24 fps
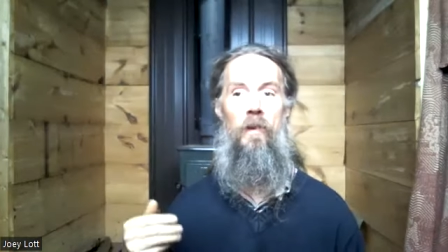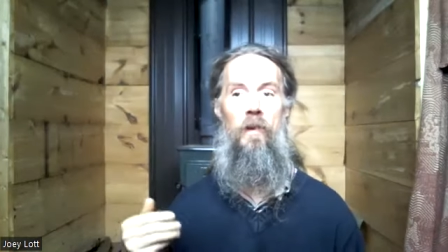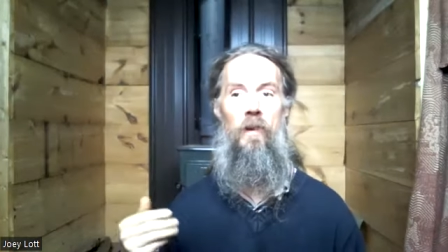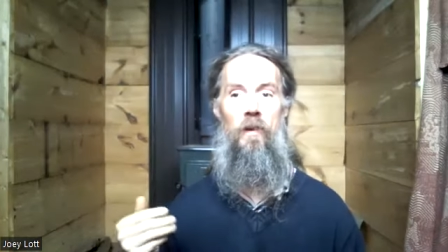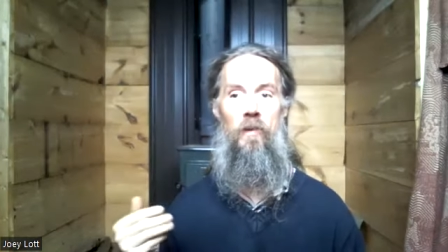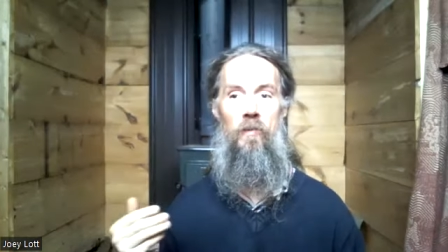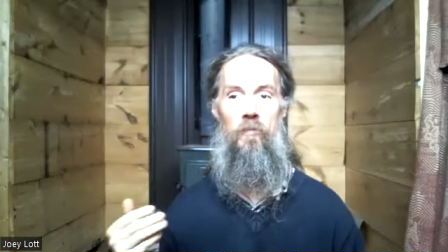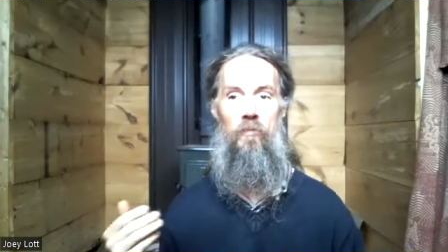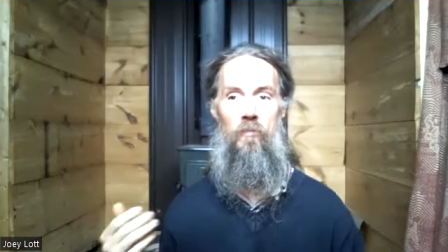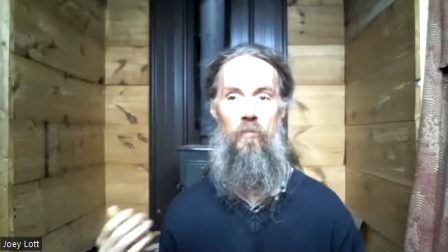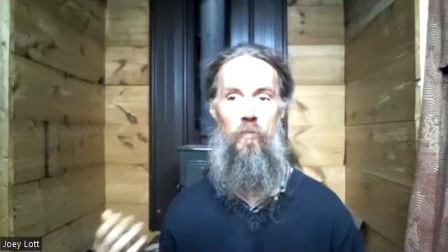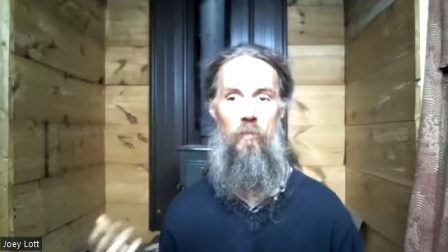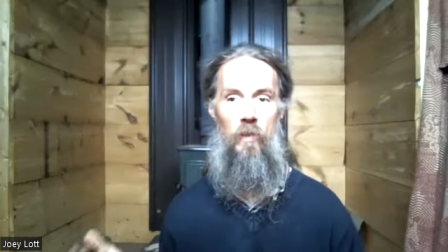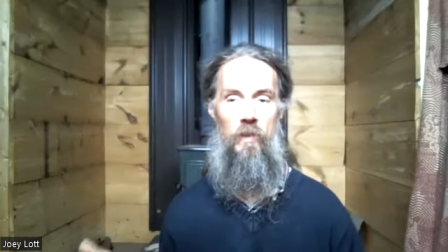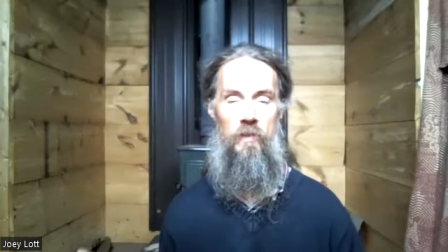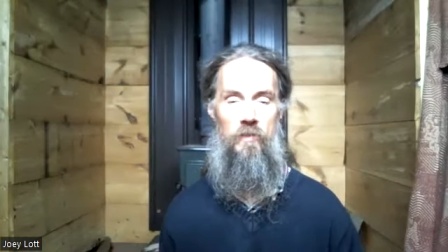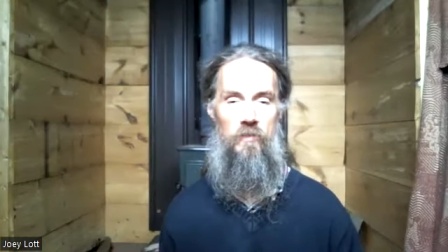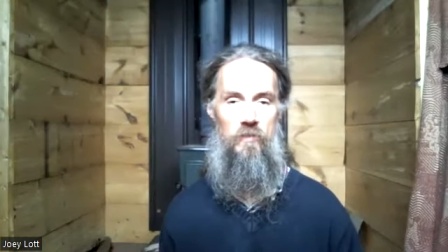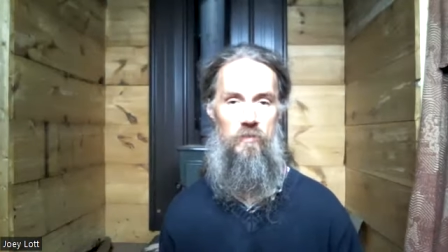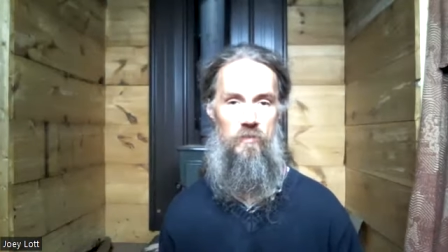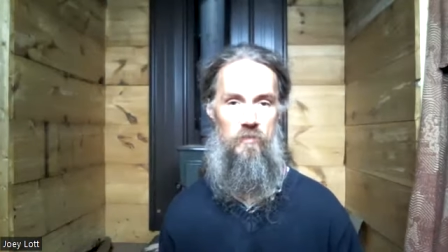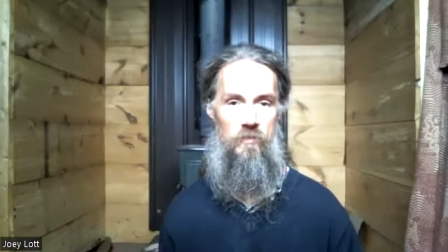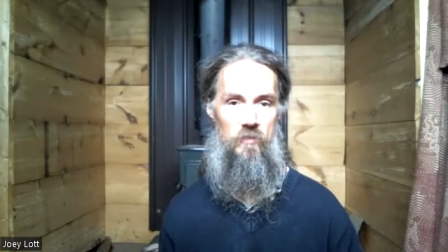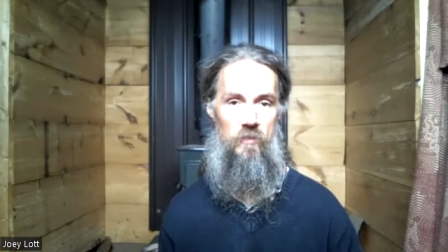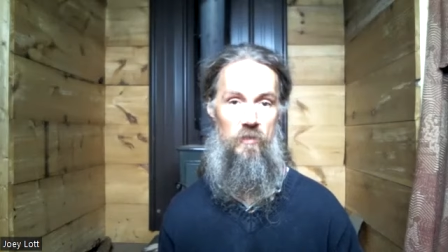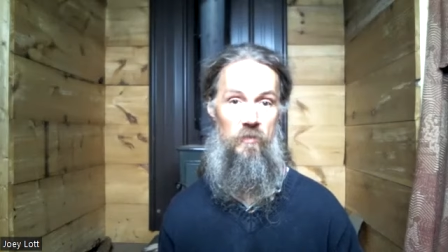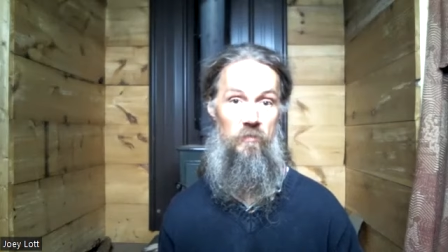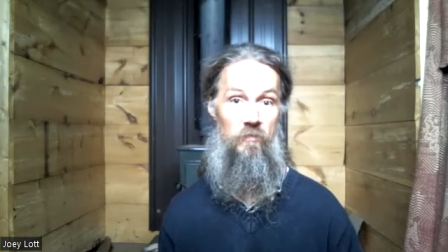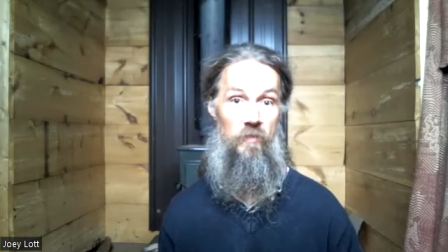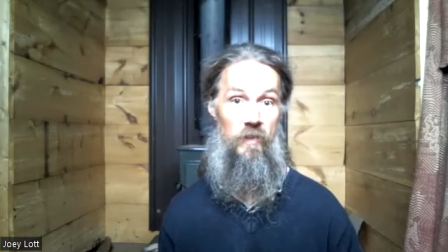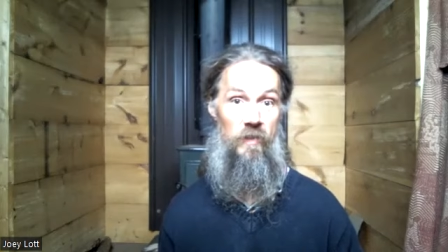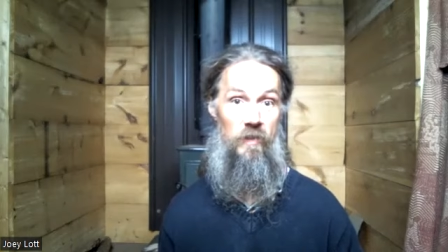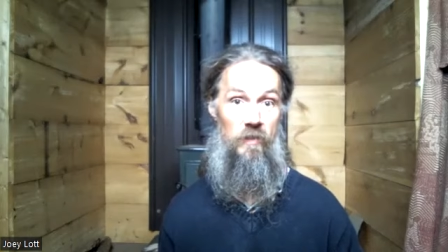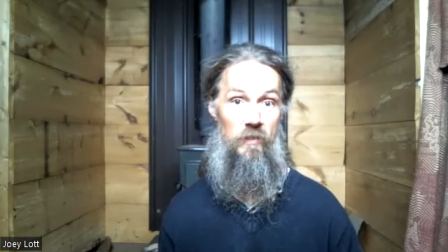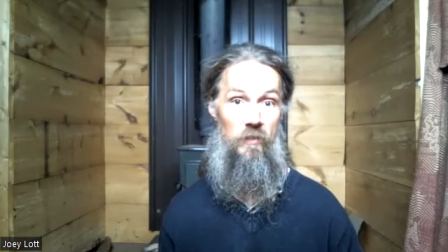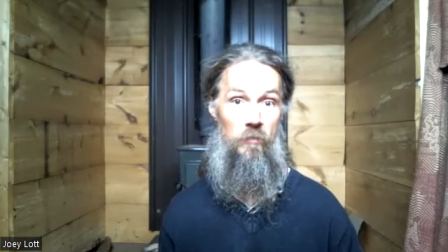of what's
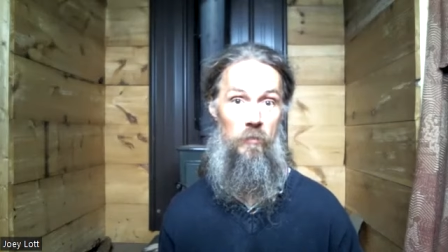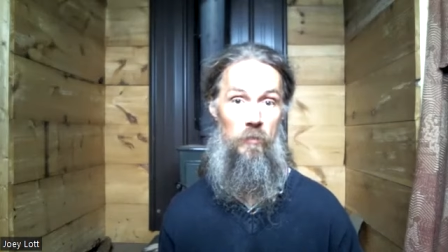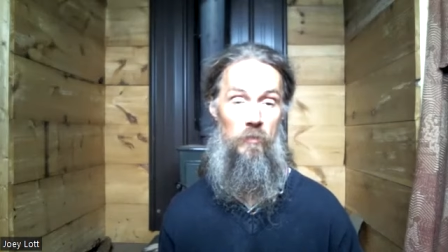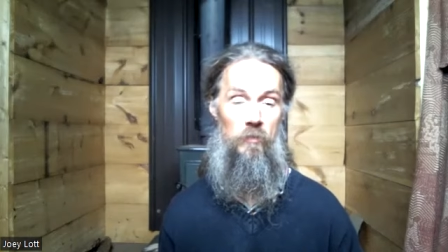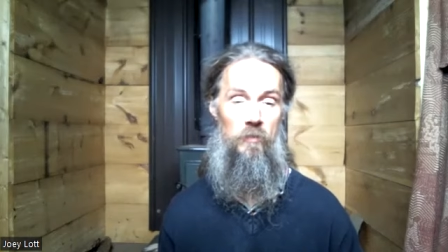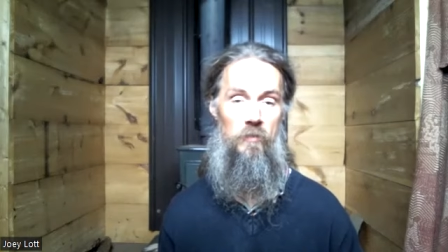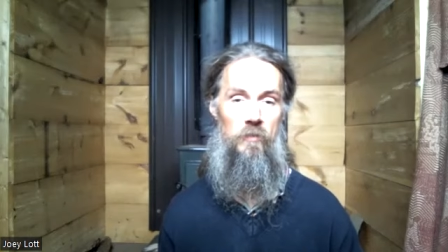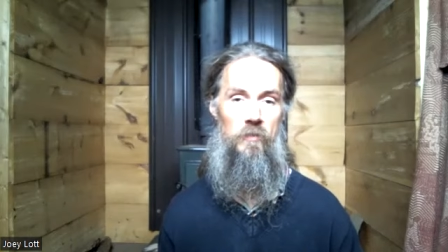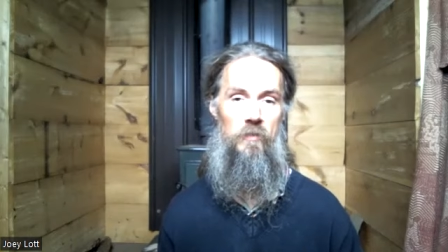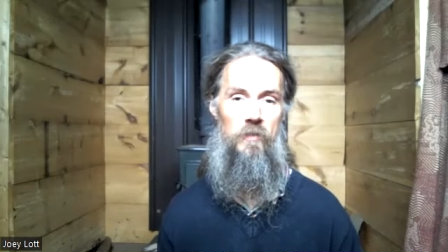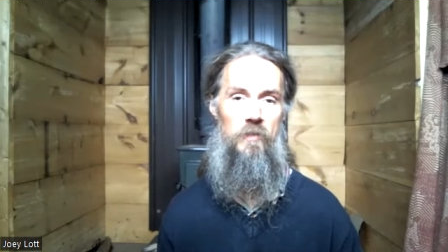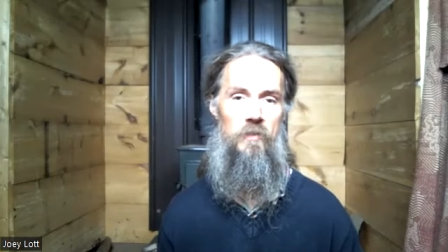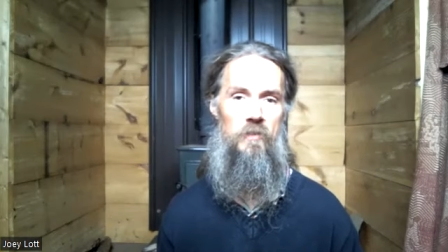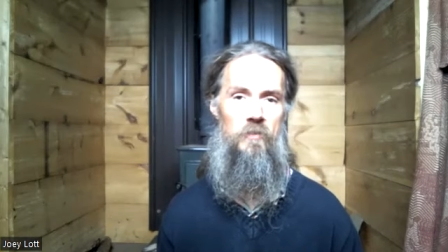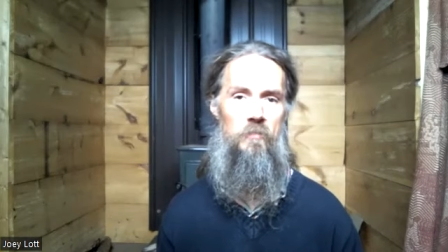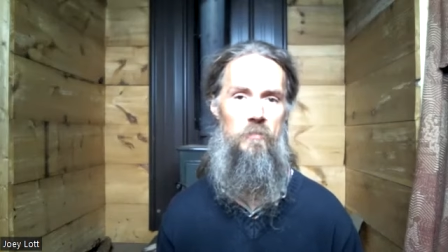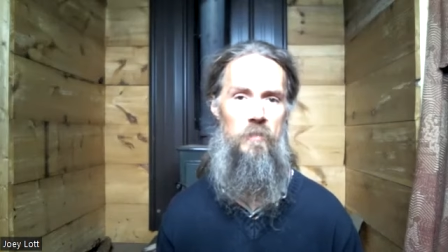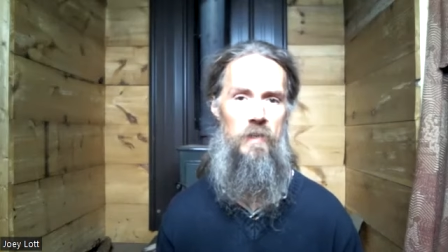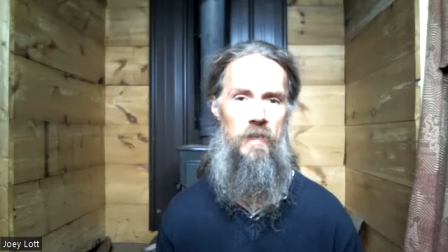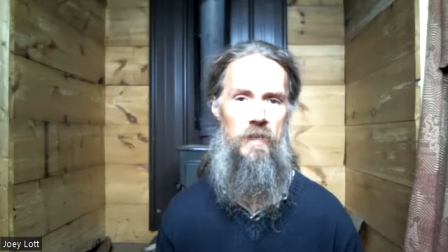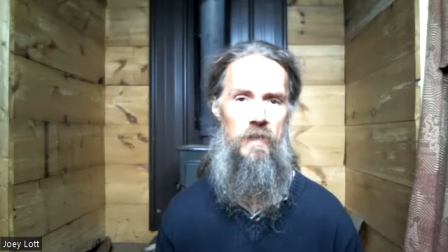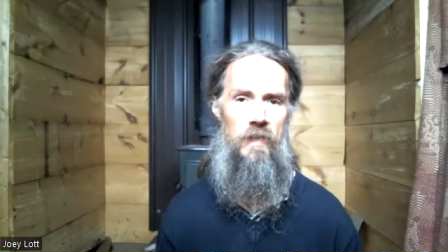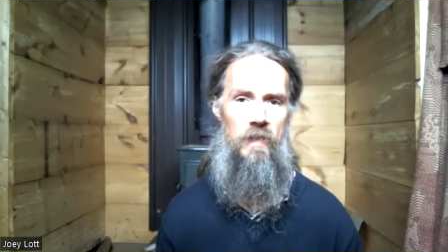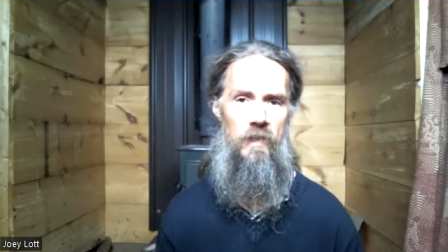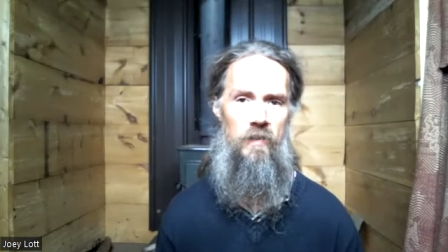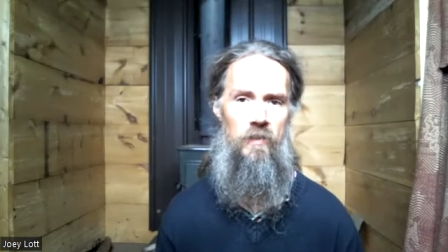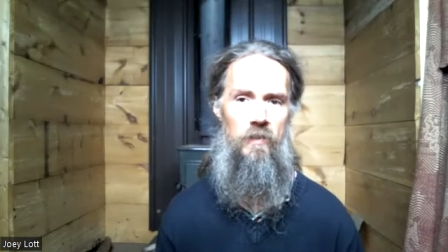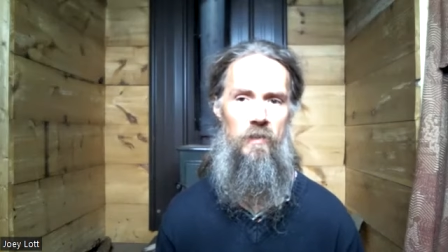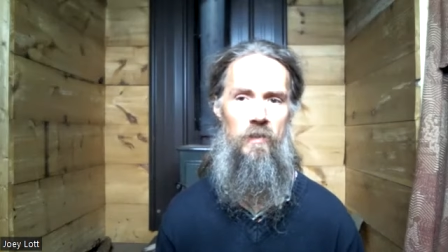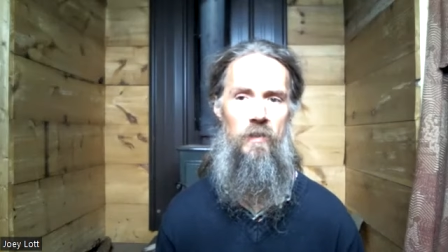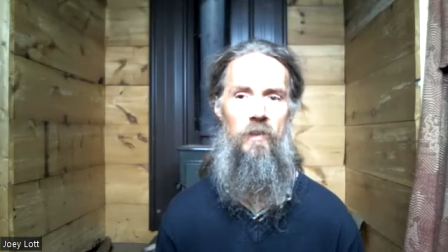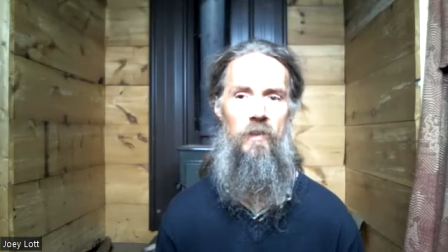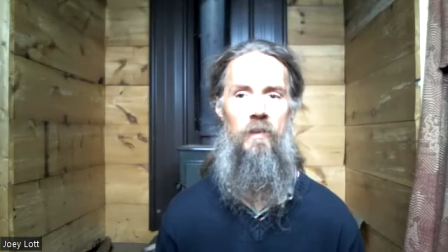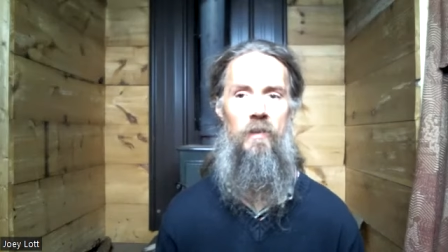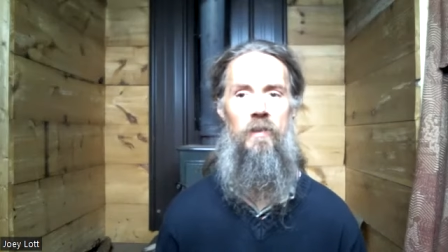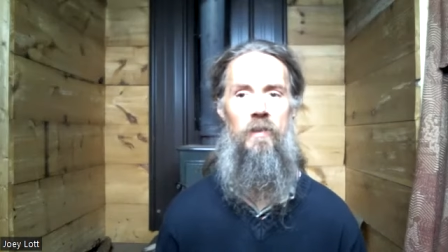available through this meeting